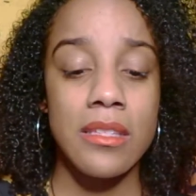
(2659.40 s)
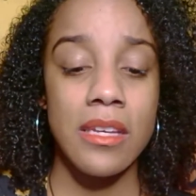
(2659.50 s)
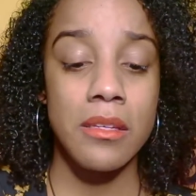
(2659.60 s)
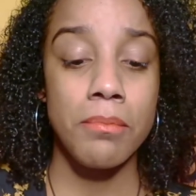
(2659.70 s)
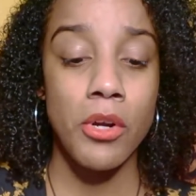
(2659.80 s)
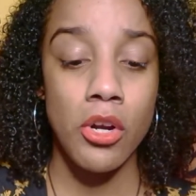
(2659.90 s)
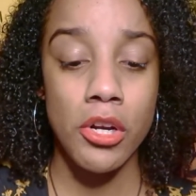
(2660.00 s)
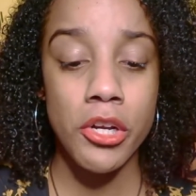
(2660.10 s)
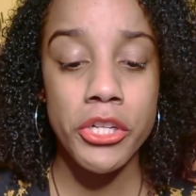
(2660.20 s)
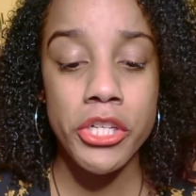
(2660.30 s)
this as a
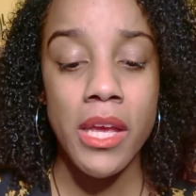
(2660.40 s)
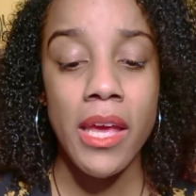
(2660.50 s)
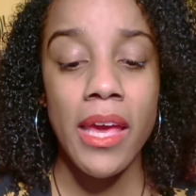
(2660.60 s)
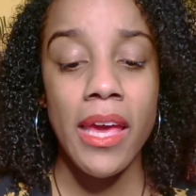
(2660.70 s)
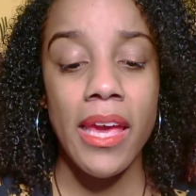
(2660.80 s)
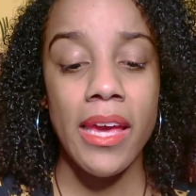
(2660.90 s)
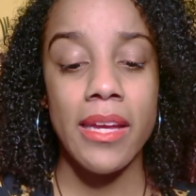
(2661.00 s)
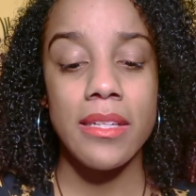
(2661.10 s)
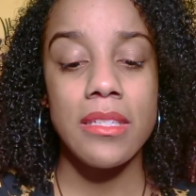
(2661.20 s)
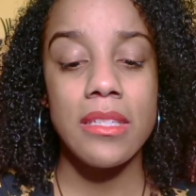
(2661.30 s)
purge
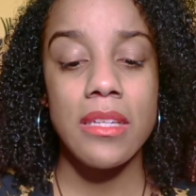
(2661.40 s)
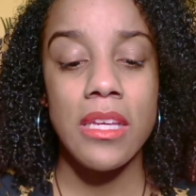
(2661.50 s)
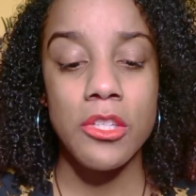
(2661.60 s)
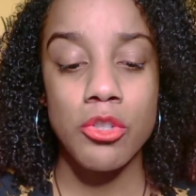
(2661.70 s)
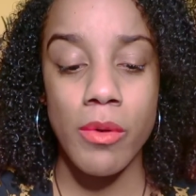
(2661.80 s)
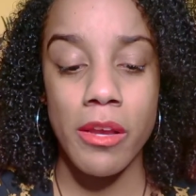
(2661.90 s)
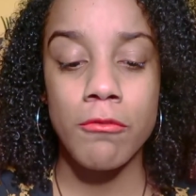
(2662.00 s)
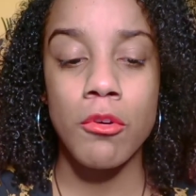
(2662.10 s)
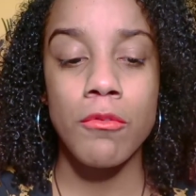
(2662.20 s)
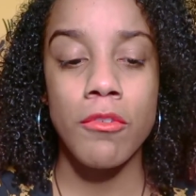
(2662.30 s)
and he's
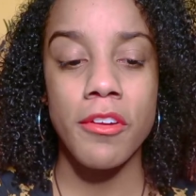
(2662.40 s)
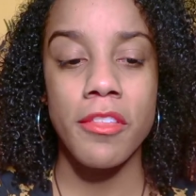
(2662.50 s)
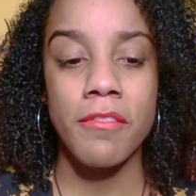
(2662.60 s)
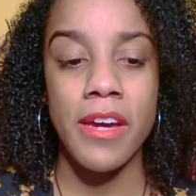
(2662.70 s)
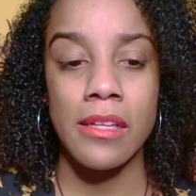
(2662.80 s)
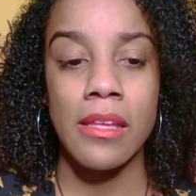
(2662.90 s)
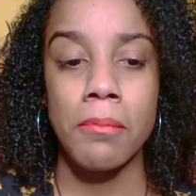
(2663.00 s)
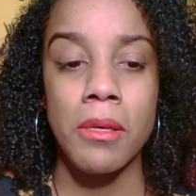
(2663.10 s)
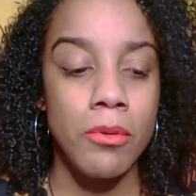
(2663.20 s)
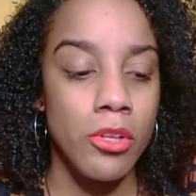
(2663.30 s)
grateful for the fact
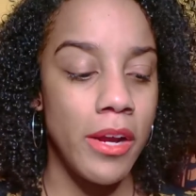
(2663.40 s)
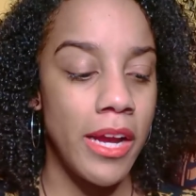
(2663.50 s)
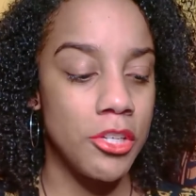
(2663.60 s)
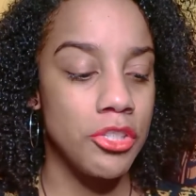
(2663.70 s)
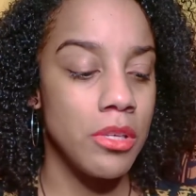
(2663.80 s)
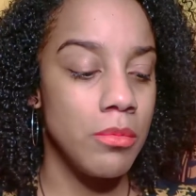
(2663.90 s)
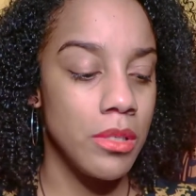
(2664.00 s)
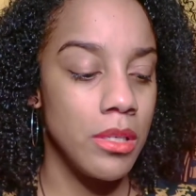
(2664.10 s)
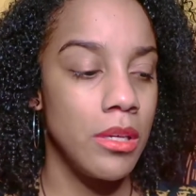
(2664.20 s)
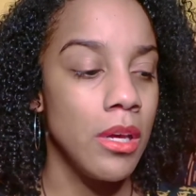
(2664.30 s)
that people are actually
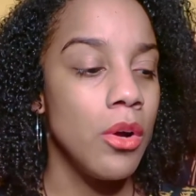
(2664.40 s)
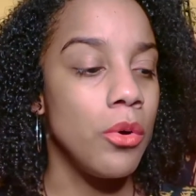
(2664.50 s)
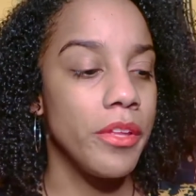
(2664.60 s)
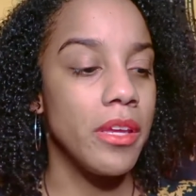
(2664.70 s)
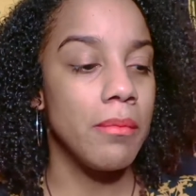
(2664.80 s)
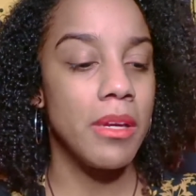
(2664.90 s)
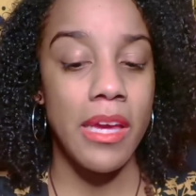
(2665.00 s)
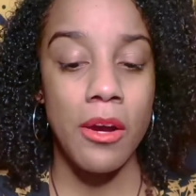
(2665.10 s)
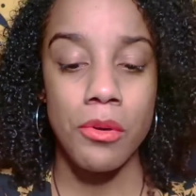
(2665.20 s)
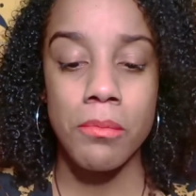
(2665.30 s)
really holding him
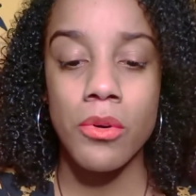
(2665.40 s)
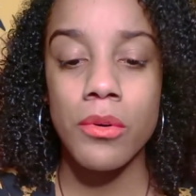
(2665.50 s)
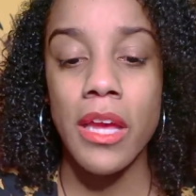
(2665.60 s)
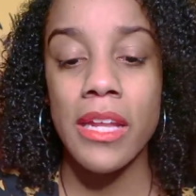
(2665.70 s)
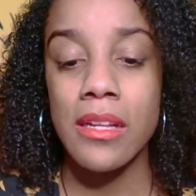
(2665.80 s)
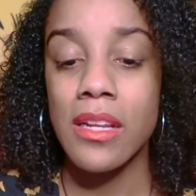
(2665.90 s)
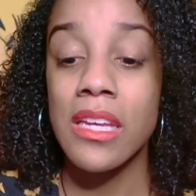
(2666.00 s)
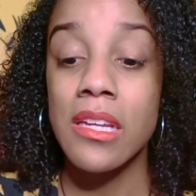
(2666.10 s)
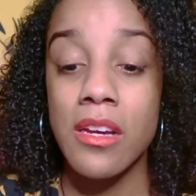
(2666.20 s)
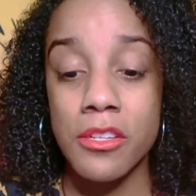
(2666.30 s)
accountable and
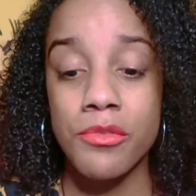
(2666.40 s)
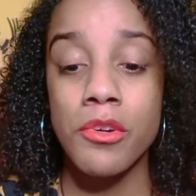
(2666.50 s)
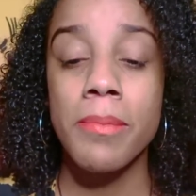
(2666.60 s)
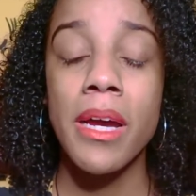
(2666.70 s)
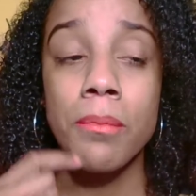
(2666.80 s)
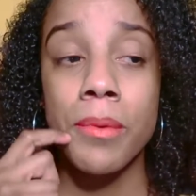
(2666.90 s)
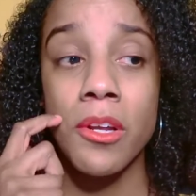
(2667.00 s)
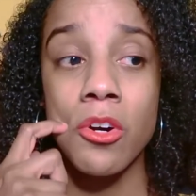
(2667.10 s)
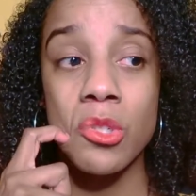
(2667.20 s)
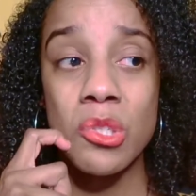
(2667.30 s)
he does feel bad
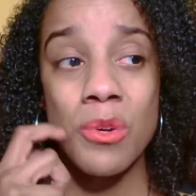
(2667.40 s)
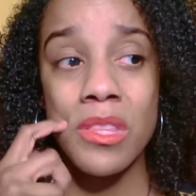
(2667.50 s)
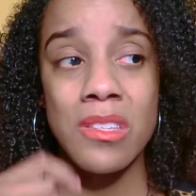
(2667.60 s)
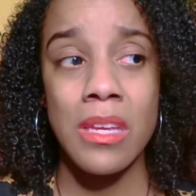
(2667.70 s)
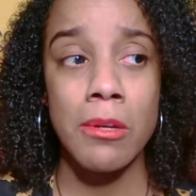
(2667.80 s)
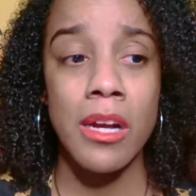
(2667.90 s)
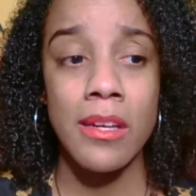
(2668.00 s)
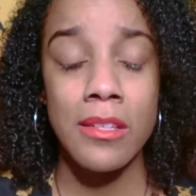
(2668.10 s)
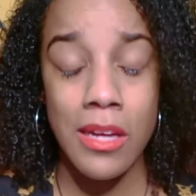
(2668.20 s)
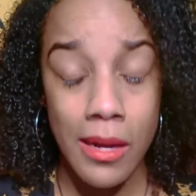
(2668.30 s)
but also at the same
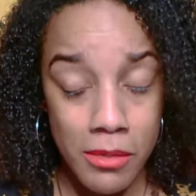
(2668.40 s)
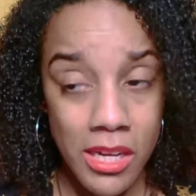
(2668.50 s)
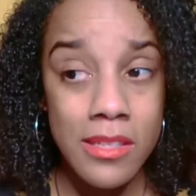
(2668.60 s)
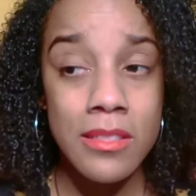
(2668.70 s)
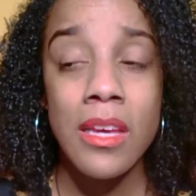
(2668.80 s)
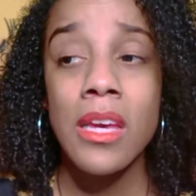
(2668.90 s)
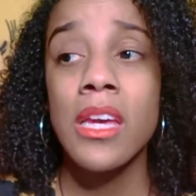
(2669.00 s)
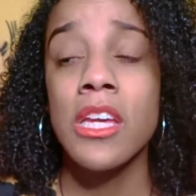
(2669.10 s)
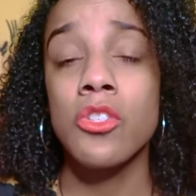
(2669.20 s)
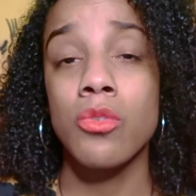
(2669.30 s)
time guys
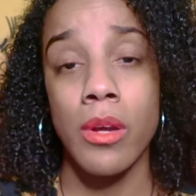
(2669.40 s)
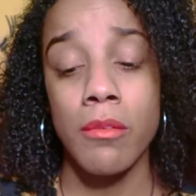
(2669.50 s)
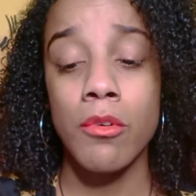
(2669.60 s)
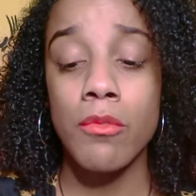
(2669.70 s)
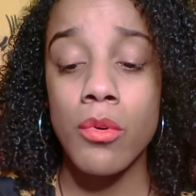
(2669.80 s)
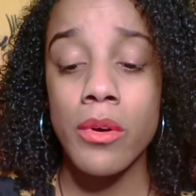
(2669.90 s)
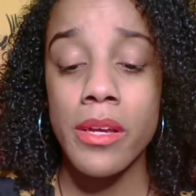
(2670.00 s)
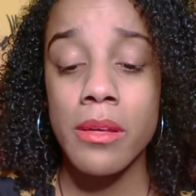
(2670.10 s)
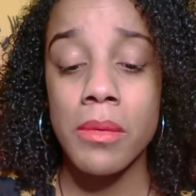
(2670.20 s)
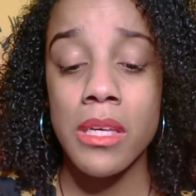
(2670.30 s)
he's grateful for
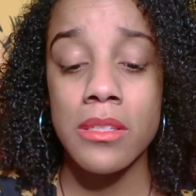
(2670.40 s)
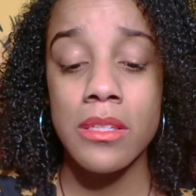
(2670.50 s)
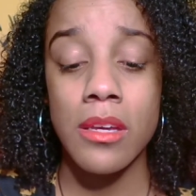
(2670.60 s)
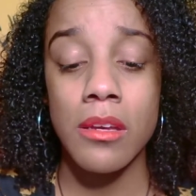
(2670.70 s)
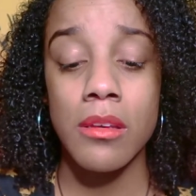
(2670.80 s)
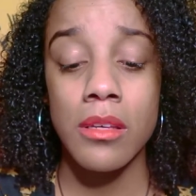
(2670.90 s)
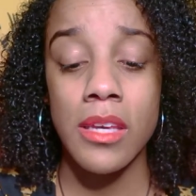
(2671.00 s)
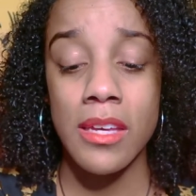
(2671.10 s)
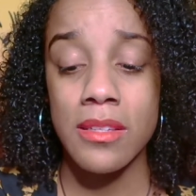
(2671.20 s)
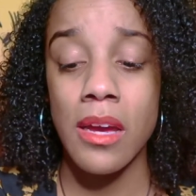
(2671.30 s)
it because he's like
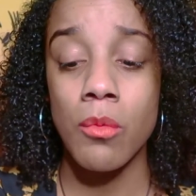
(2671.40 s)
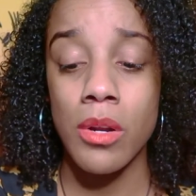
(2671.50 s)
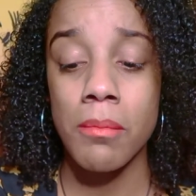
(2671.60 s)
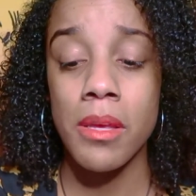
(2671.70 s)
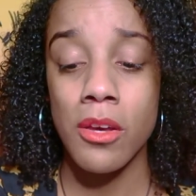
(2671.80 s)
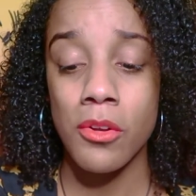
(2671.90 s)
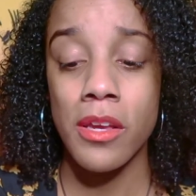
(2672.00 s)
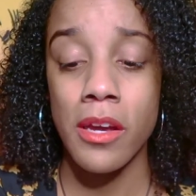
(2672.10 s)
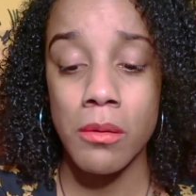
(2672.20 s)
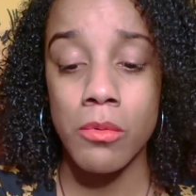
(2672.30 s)
yes I want to be held
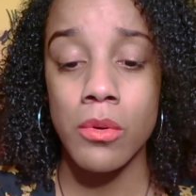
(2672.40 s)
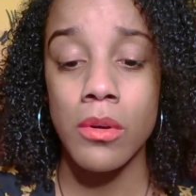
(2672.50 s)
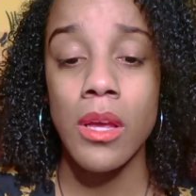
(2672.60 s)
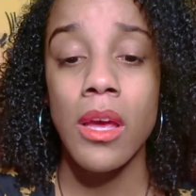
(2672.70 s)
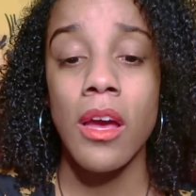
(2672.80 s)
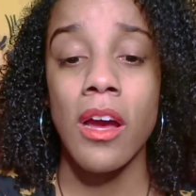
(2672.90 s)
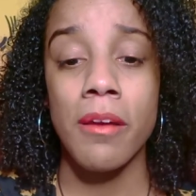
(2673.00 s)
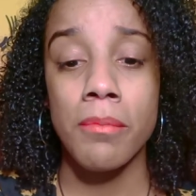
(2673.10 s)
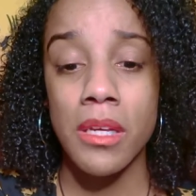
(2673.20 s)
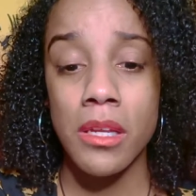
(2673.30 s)
accountable
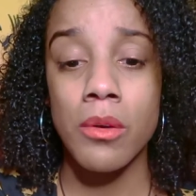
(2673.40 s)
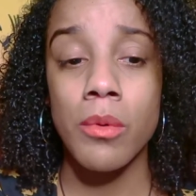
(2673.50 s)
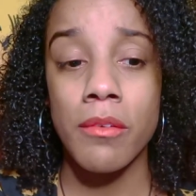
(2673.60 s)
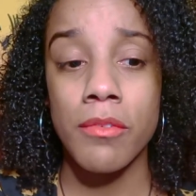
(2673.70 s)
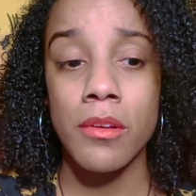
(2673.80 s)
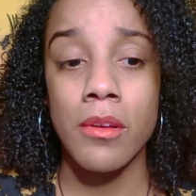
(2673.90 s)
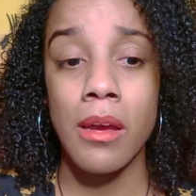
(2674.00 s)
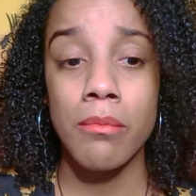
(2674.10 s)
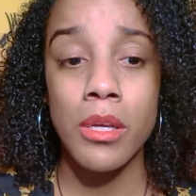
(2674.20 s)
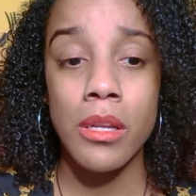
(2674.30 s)
I've been getting away for
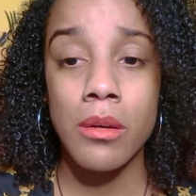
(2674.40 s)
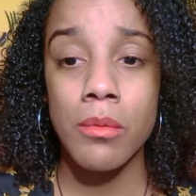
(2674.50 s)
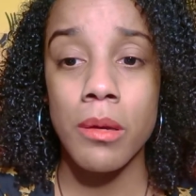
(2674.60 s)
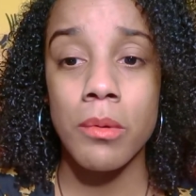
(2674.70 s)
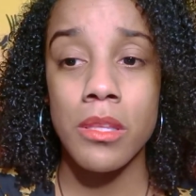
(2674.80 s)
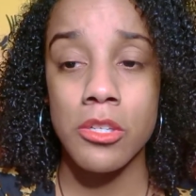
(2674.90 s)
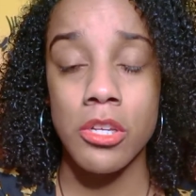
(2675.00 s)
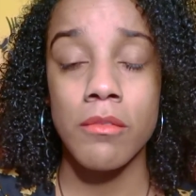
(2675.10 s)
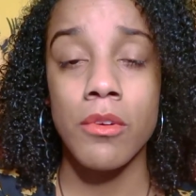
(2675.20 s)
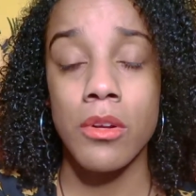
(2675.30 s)
I've been getting away with this
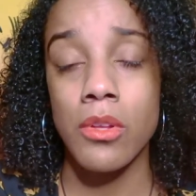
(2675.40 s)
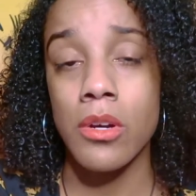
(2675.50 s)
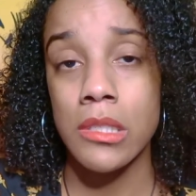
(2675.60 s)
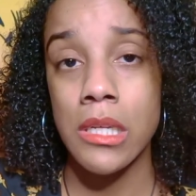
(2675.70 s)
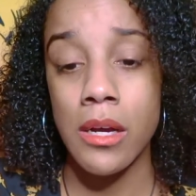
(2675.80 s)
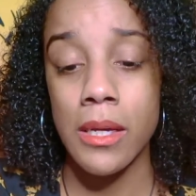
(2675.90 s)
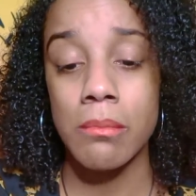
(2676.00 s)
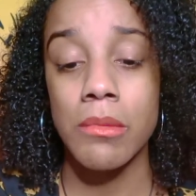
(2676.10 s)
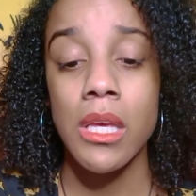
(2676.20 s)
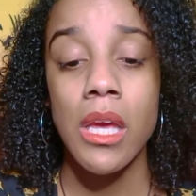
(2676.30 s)
shit for a long
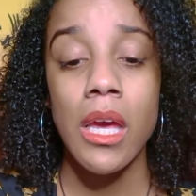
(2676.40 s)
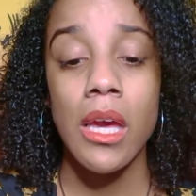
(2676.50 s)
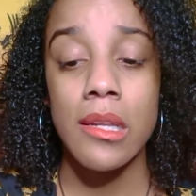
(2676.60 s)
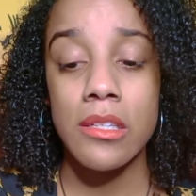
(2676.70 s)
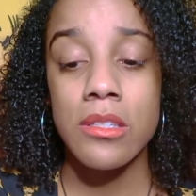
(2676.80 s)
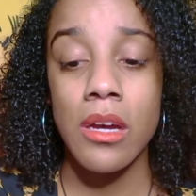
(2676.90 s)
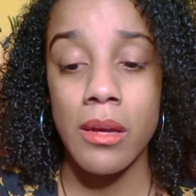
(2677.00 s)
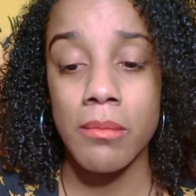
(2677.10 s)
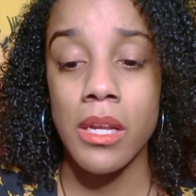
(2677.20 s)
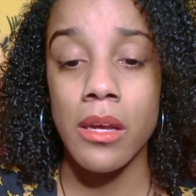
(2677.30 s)
time and it's
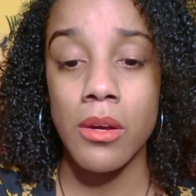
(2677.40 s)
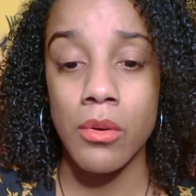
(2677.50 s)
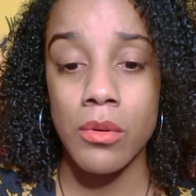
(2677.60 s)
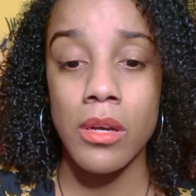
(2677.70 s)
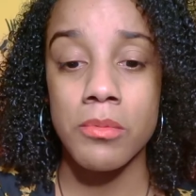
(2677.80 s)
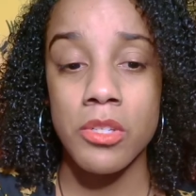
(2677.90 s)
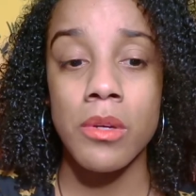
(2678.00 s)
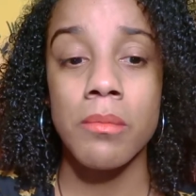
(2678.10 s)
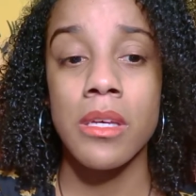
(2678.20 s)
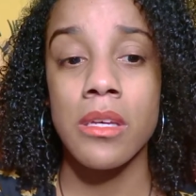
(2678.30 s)
time that I own up
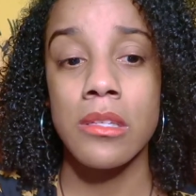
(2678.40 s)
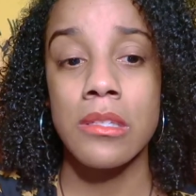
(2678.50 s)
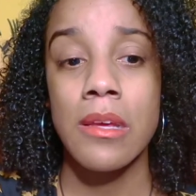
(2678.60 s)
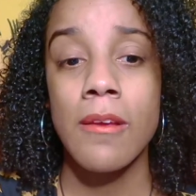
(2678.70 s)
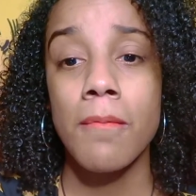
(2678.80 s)
to it because